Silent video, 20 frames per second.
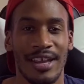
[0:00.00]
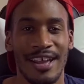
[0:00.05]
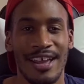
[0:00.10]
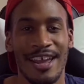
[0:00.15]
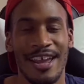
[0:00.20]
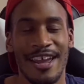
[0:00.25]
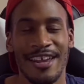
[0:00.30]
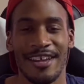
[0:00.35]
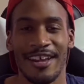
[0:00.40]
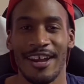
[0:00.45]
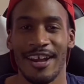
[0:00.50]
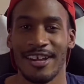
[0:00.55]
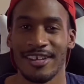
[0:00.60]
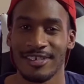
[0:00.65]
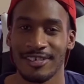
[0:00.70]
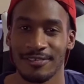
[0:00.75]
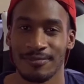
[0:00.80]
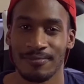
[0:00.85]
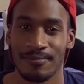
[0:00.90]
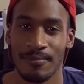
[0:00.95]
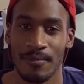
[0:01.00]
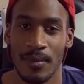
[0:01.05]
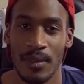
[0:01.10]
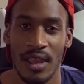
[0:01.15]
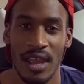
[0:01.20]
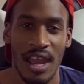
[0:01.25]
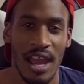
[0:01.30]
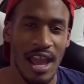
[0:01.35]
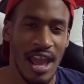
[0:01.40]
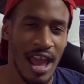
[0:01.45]
Hey guys,
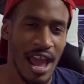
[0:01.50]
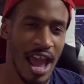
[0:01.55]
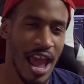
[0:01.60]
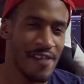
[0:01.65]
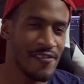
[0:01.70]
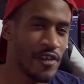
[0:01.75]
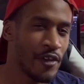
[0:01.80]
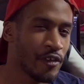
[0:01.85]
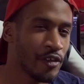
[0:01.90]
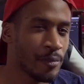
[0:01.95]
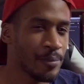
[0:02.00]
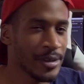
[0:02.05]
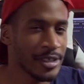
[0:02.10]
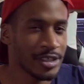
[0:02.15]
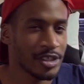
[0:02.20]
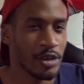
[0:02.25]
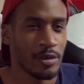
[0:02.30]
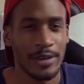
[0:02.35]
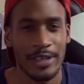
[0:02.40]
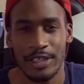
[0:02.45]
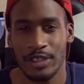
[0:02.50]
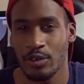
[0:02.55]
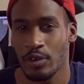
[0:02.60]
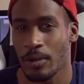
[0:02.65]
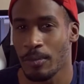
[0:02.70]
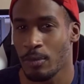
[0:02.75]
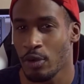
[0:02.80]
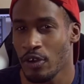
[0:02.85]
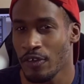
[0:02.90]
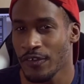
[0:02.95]
have you ever been so into a
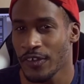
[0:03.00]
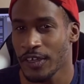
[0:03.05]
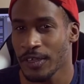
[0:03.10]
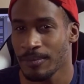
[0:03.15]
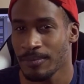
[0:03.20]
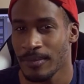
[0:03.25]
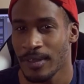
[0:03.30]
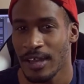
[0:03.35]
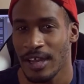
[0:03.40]
movie,